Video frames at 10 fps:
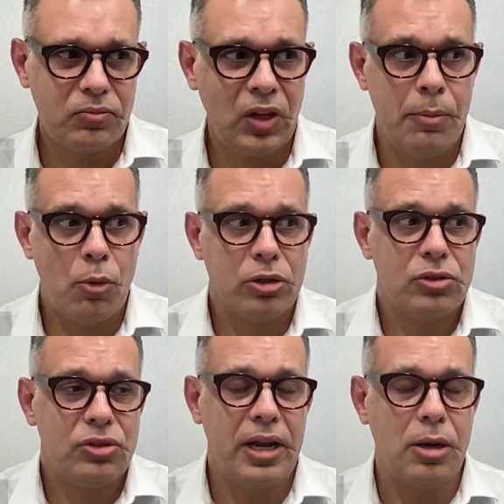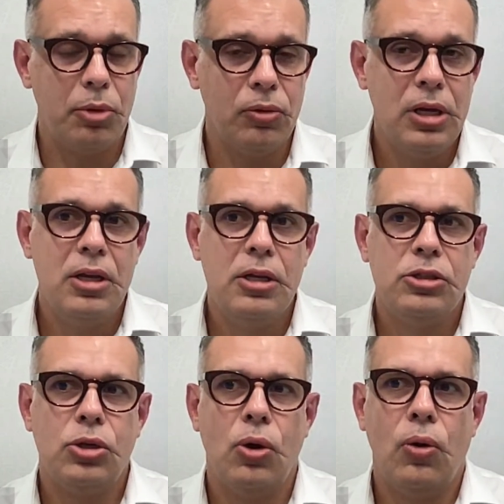and more sustainable.
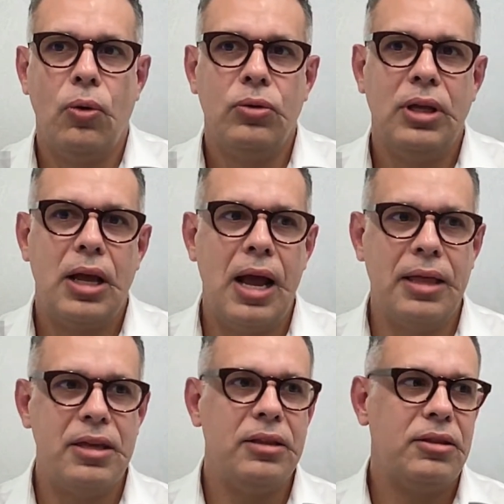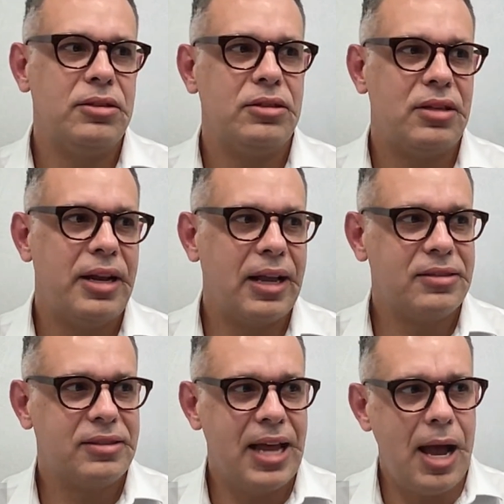So I think this is the
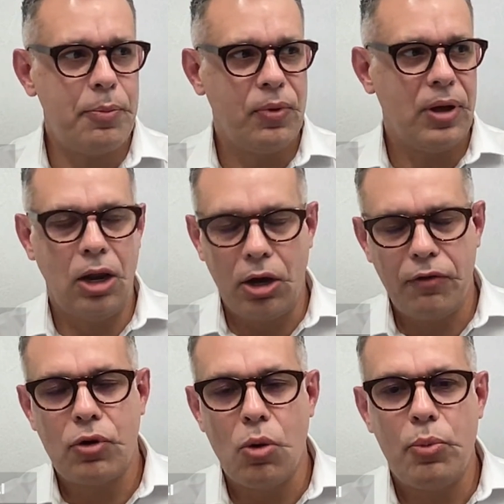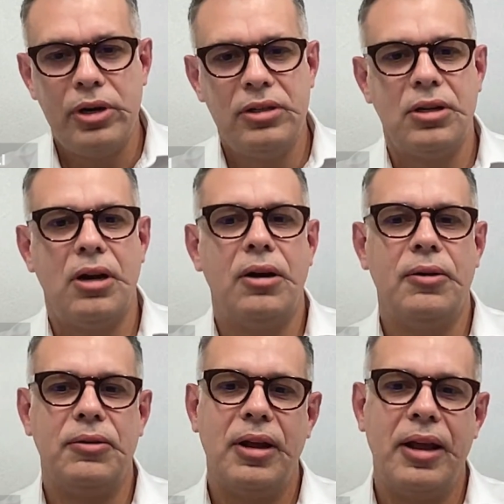next step. A lot of companies
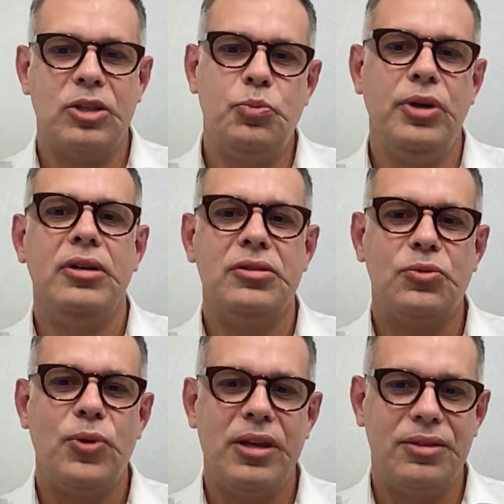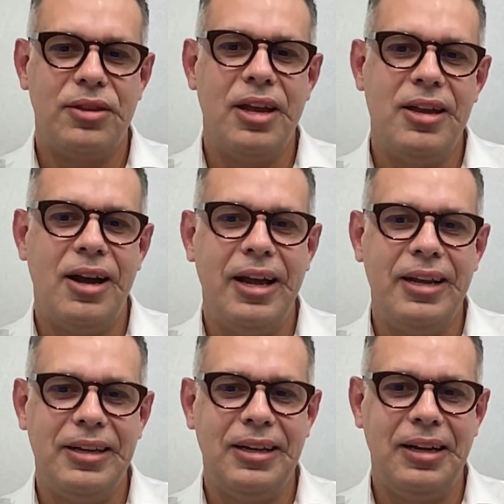are experienced with
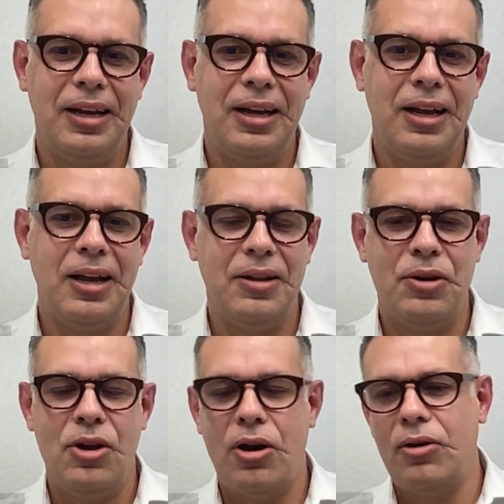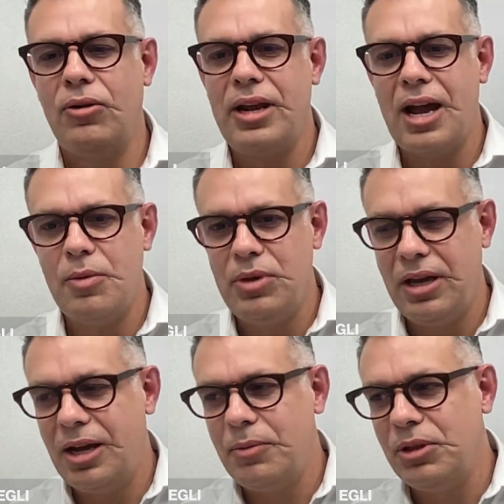AI. Not only
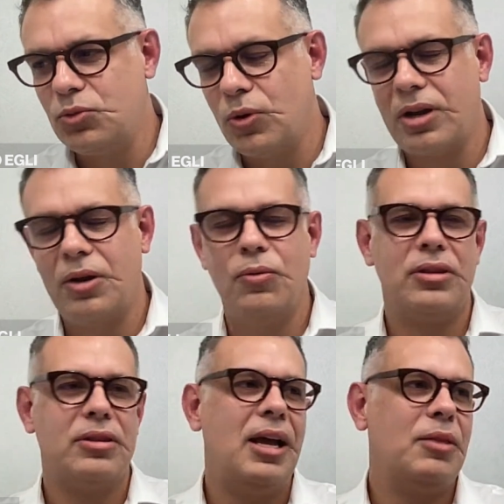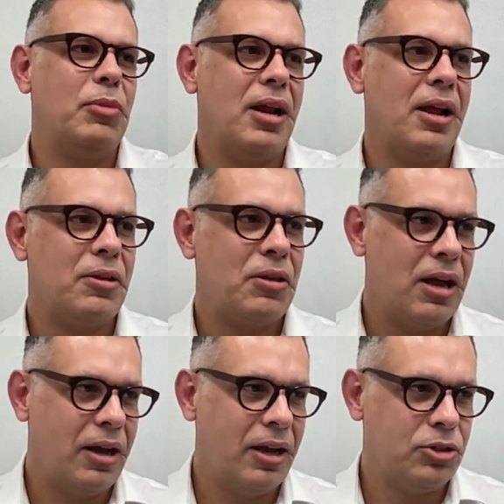IBM, it's working with that, but
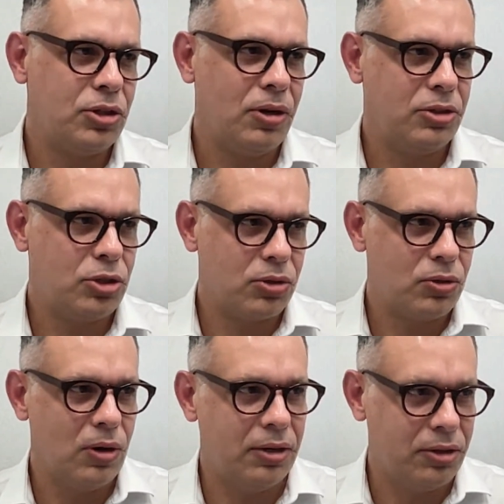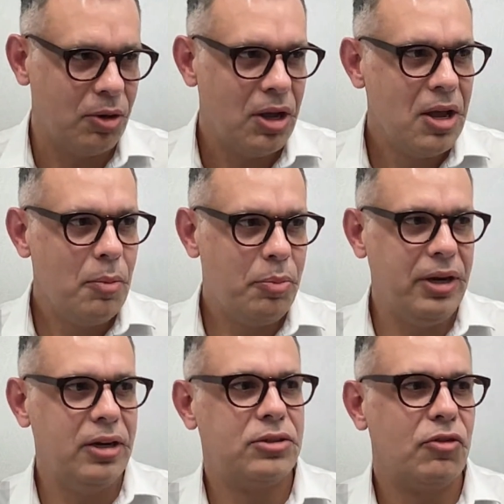I talked to other
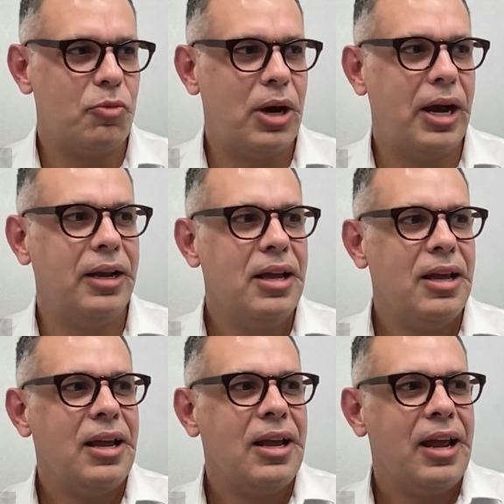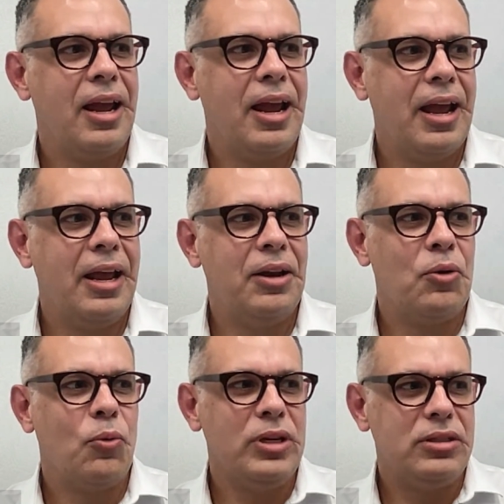peers of mine, and
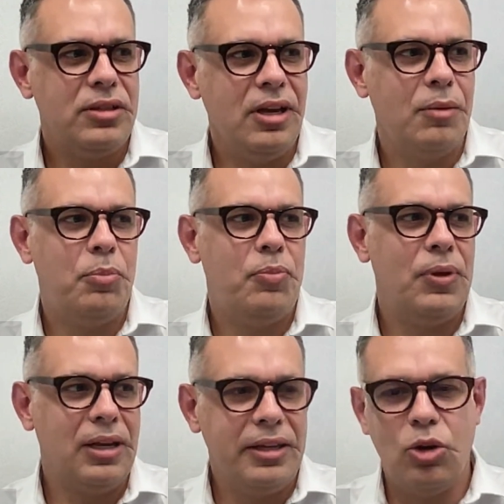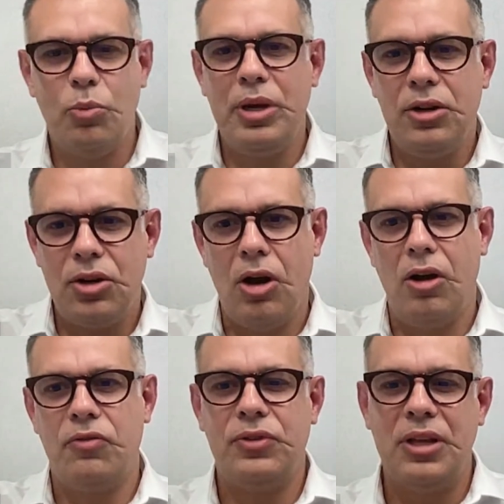we see a little bit
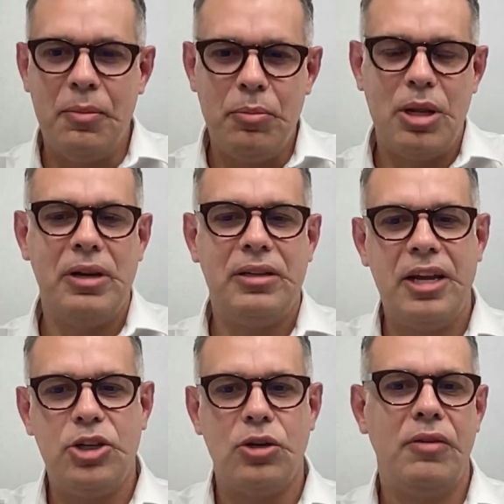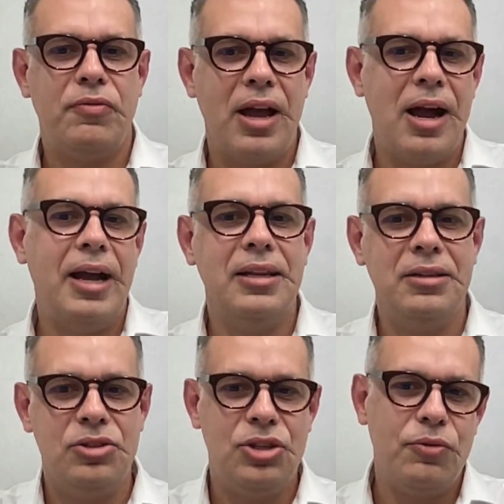of the implementation of AI
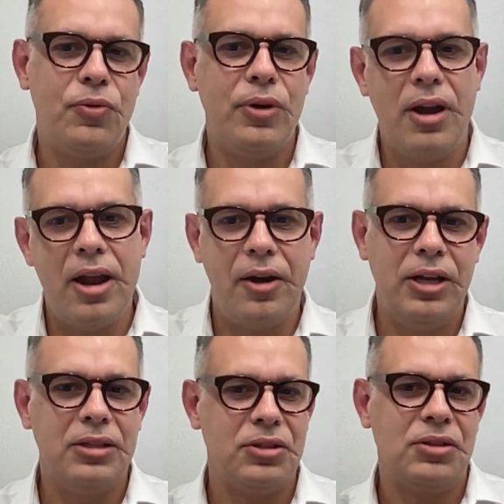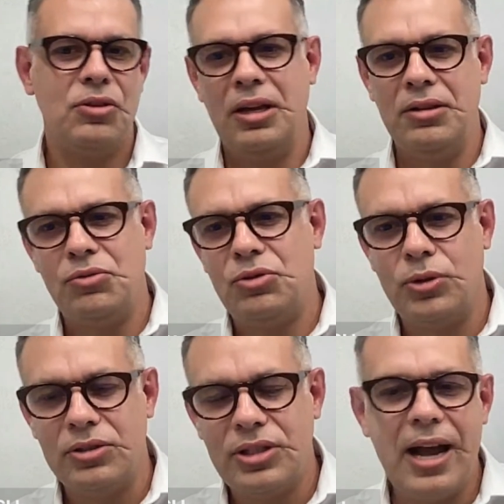in different areas, in
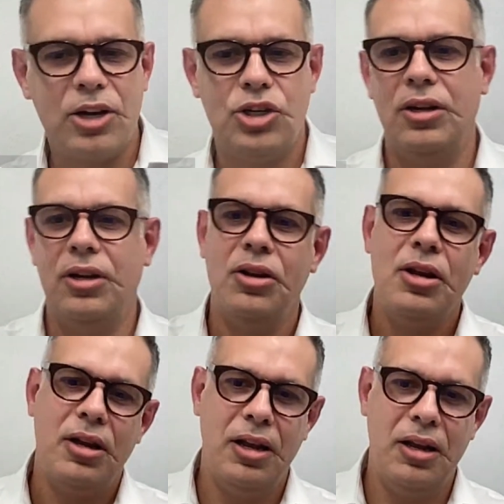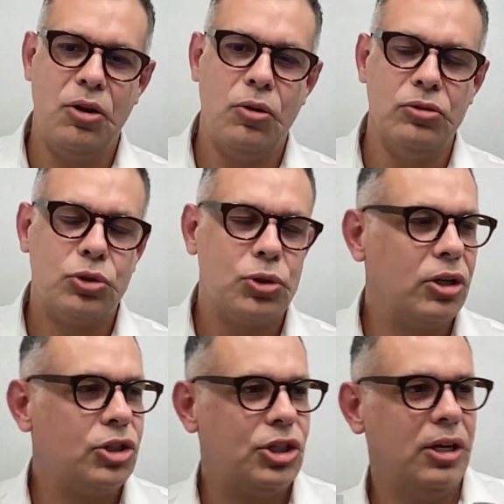transaction and
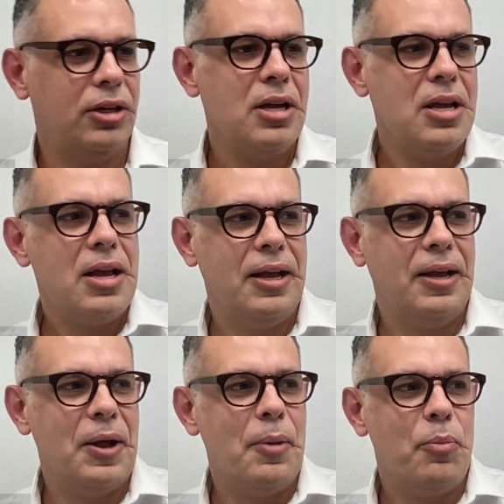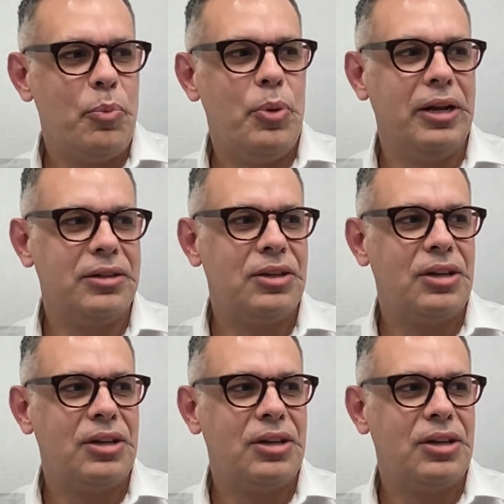construction, but